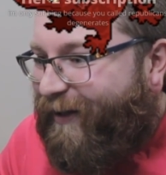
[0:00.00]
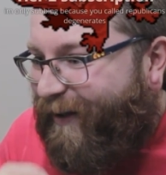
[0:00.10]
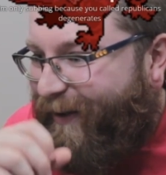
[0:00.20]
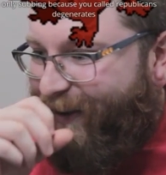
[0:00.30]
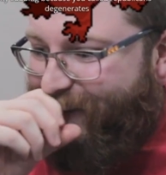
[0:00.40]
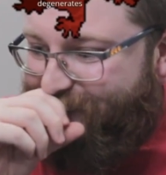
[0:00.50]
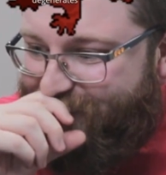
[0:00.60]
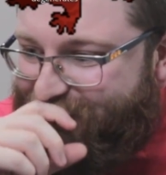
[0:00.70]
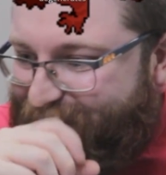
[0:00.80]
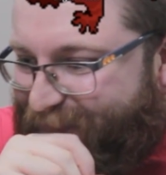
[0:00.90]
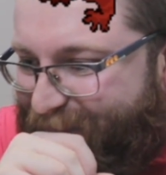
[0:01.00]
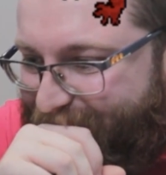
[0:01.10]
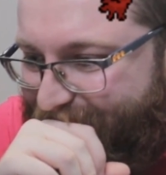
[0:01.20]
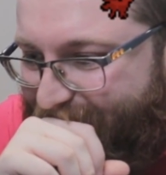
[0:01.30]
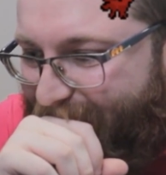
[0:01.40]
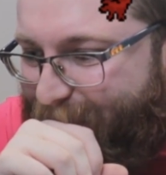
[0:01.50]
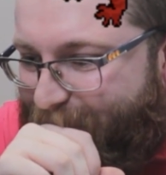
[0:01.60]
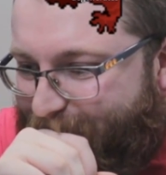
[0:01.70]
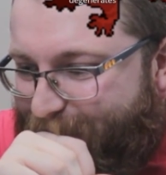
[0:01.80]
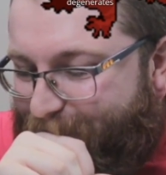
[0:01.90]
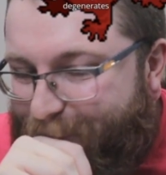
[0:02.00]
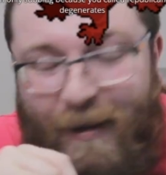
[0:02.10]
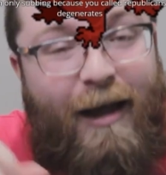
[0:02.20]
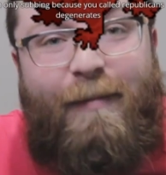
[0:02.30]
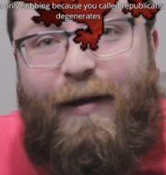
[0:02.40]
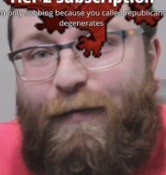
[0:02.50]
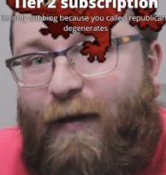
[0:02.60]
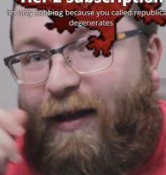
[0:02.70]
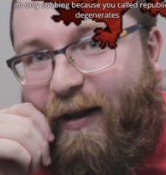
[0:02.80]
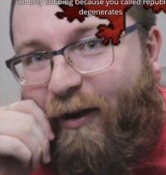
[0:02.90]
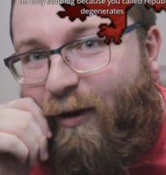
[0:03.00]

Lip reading: I'm just not a big fan of Harry